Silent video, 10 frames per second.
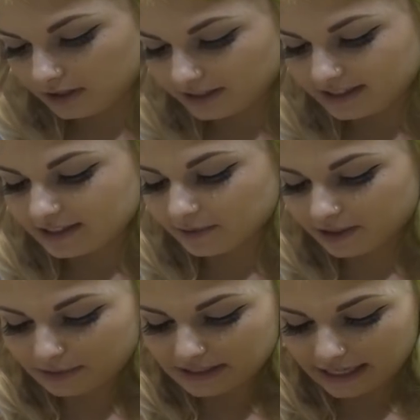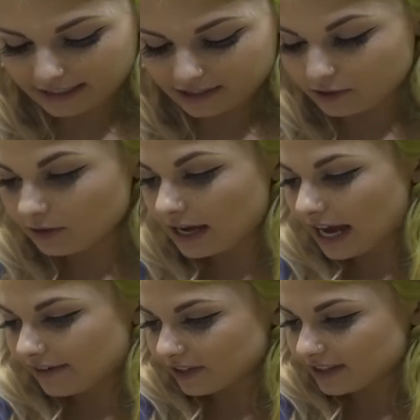Is this one gonna be tiny too?
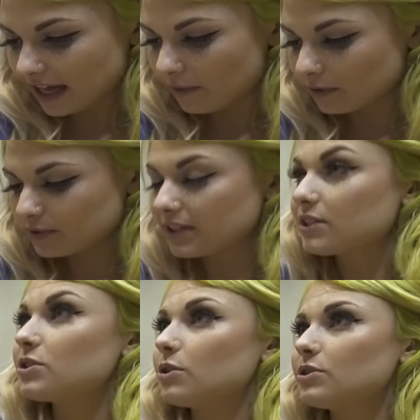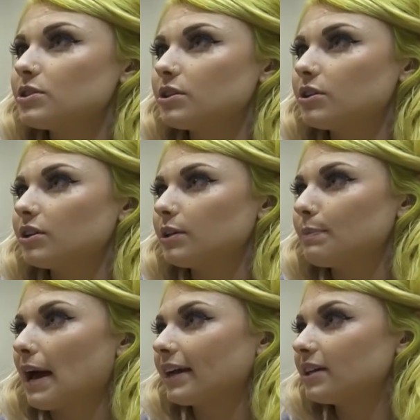I feel like that one was like so securely
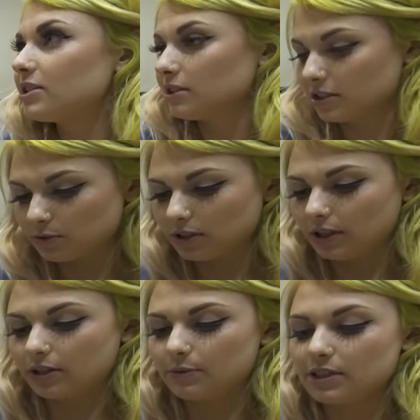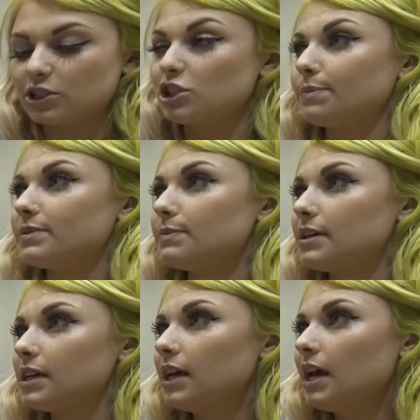packaged, and this one literally was like shipped to
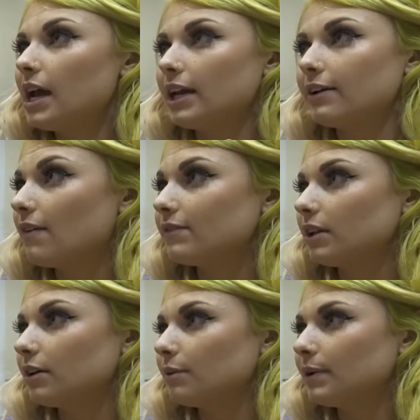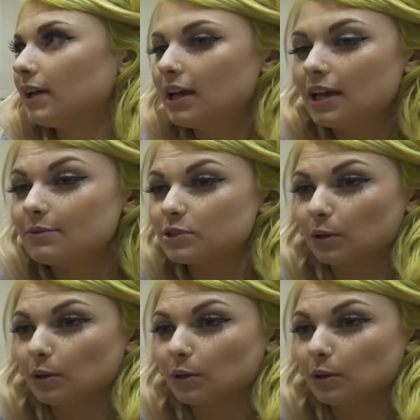me in an envelope. It was